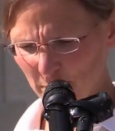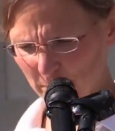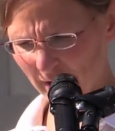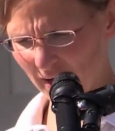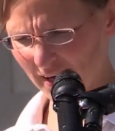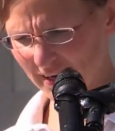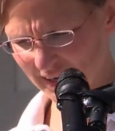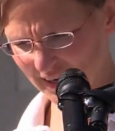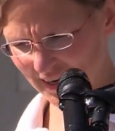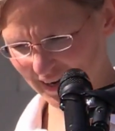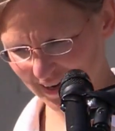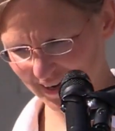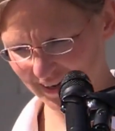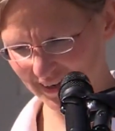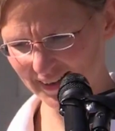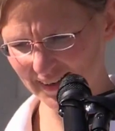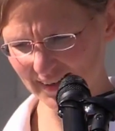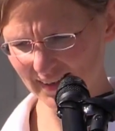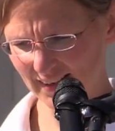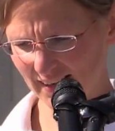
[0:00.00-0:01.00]
This
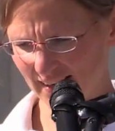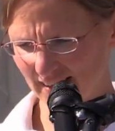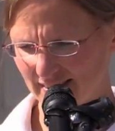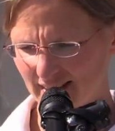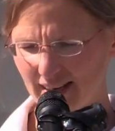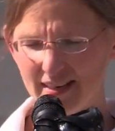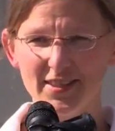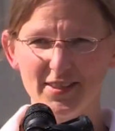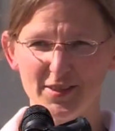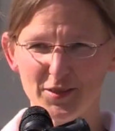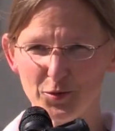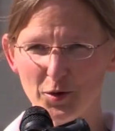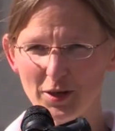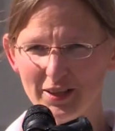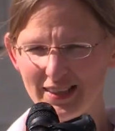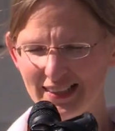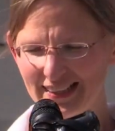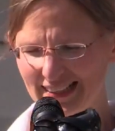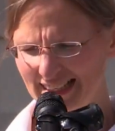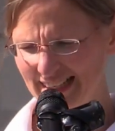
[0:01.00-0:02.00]
body has only
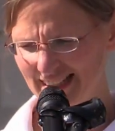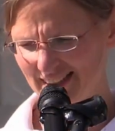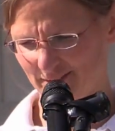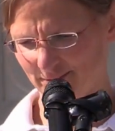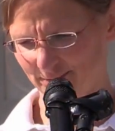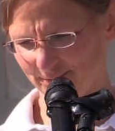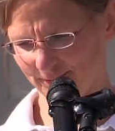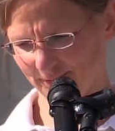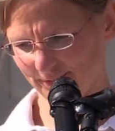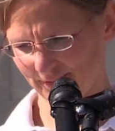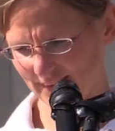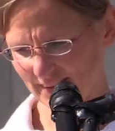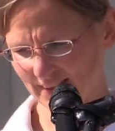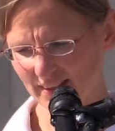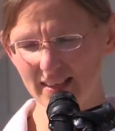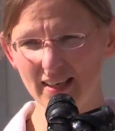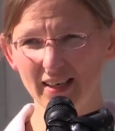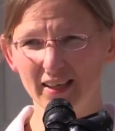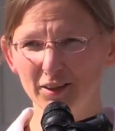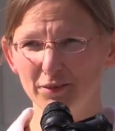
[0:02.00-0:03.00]
been borrowed.
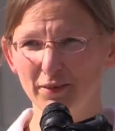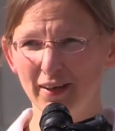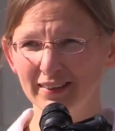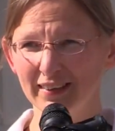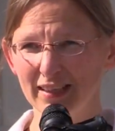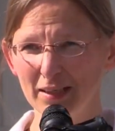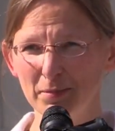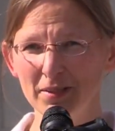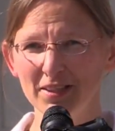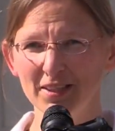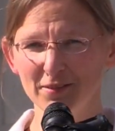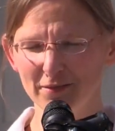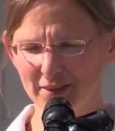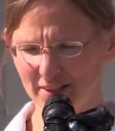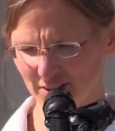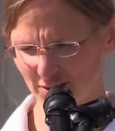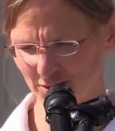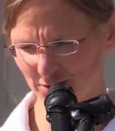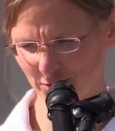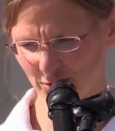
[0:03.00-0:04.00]
Someday I will
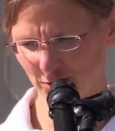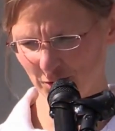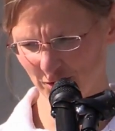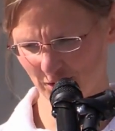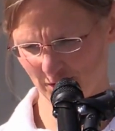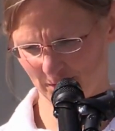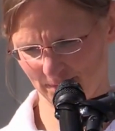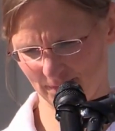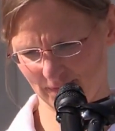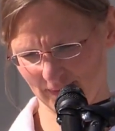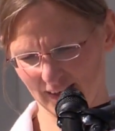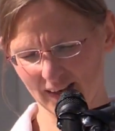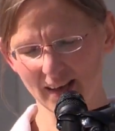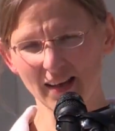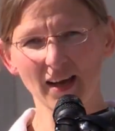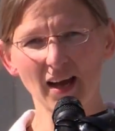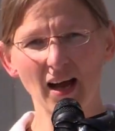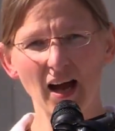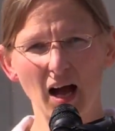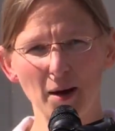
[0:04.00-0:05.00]
have to give it back.
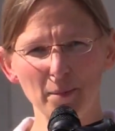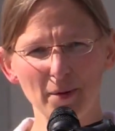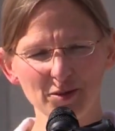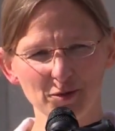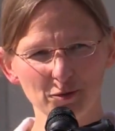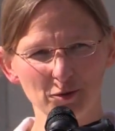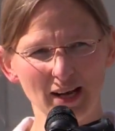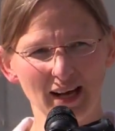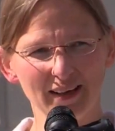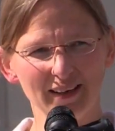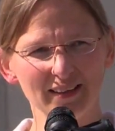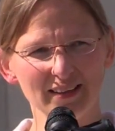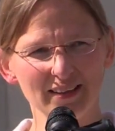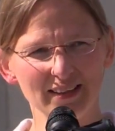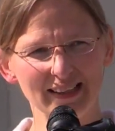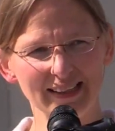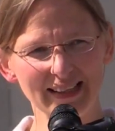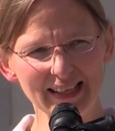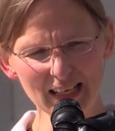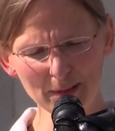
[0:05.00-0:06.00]
But as
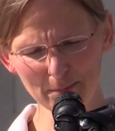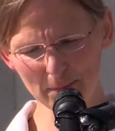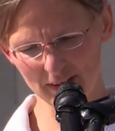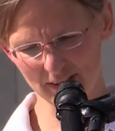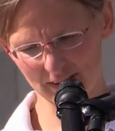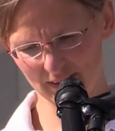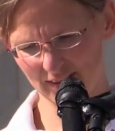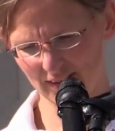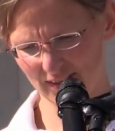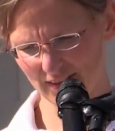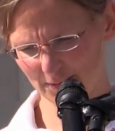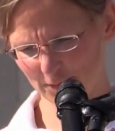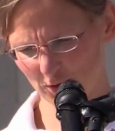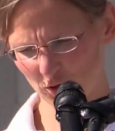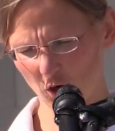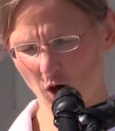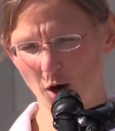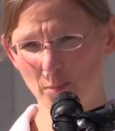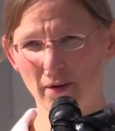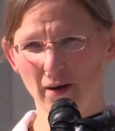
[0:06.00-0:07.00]
long as I live in this
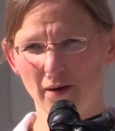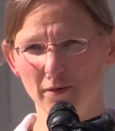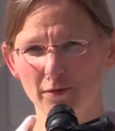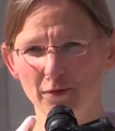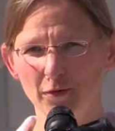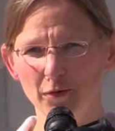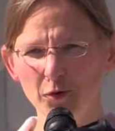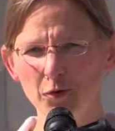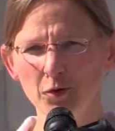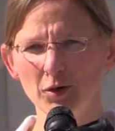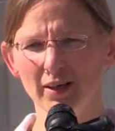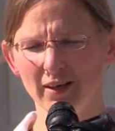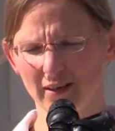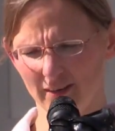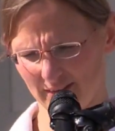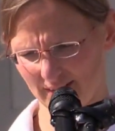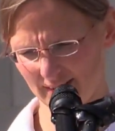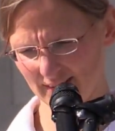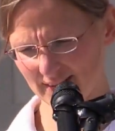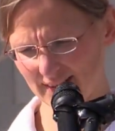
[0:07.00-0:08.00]
body,
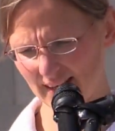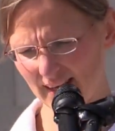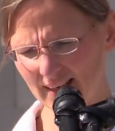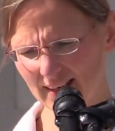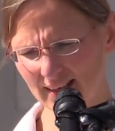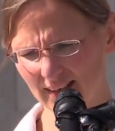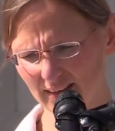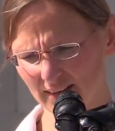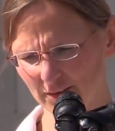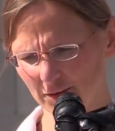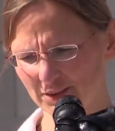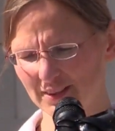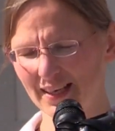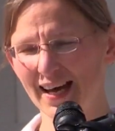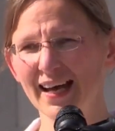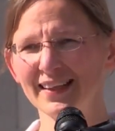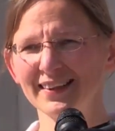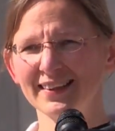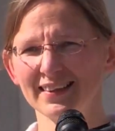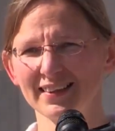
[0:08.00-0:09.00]
as long as I feel,
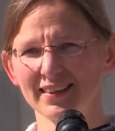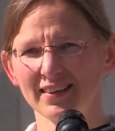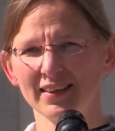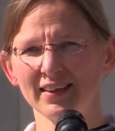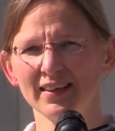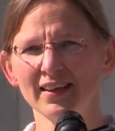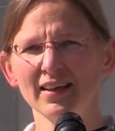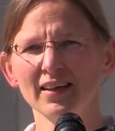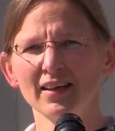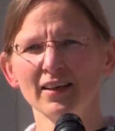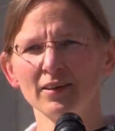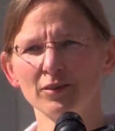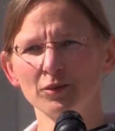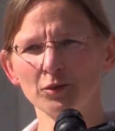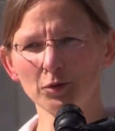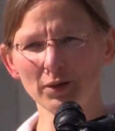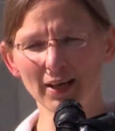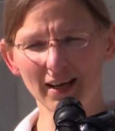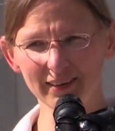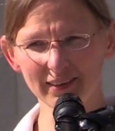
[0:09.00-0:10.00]
think and act,
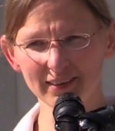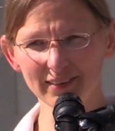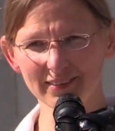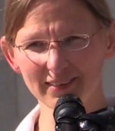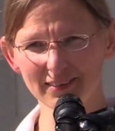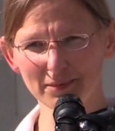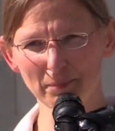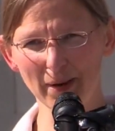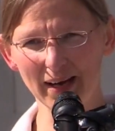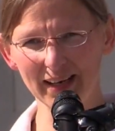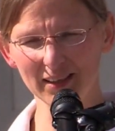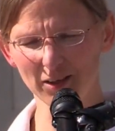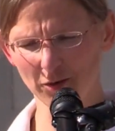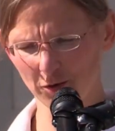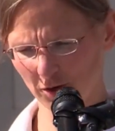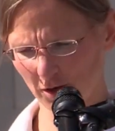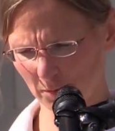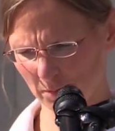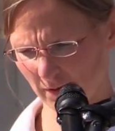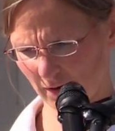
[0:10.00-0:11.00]
that's how long
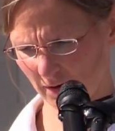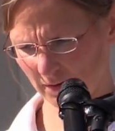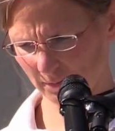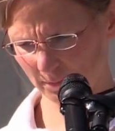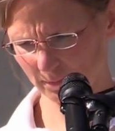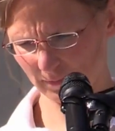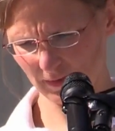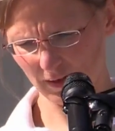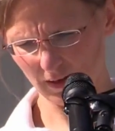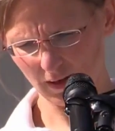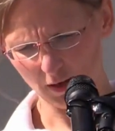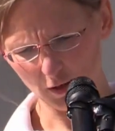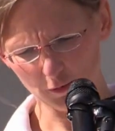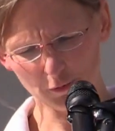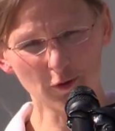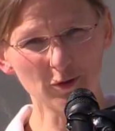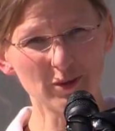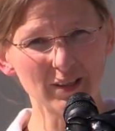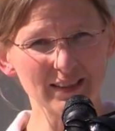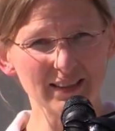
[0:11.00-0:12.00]
is my body.
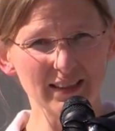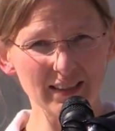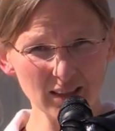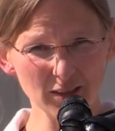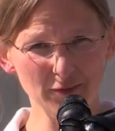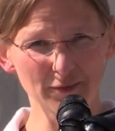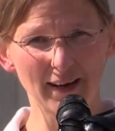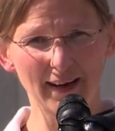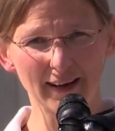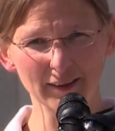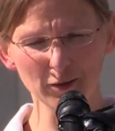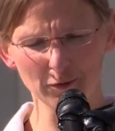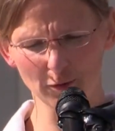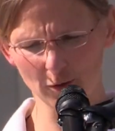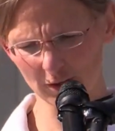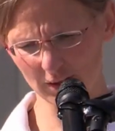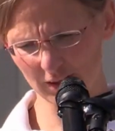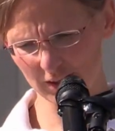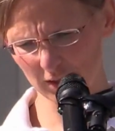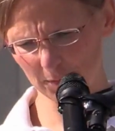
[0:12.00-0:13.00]
My body
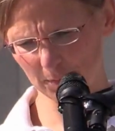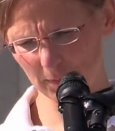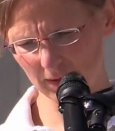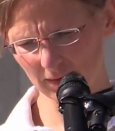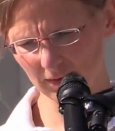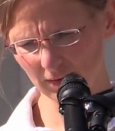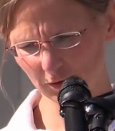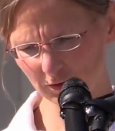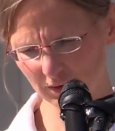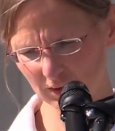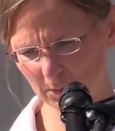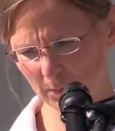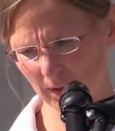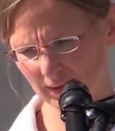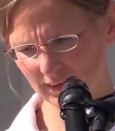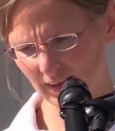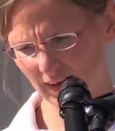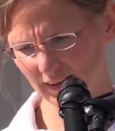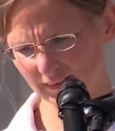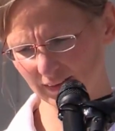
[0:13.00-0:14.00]
which I'm responsible
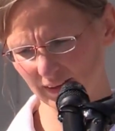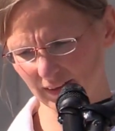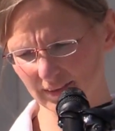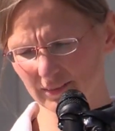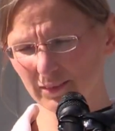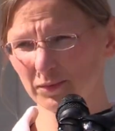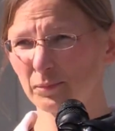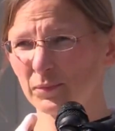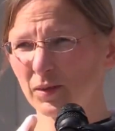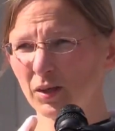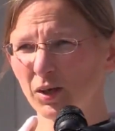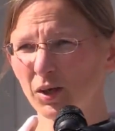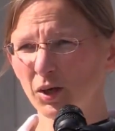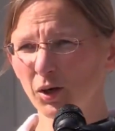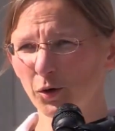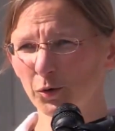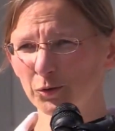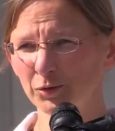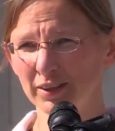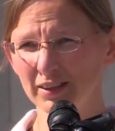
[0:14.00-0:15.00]
for and no one
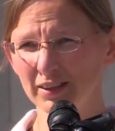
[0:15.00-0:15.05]
else.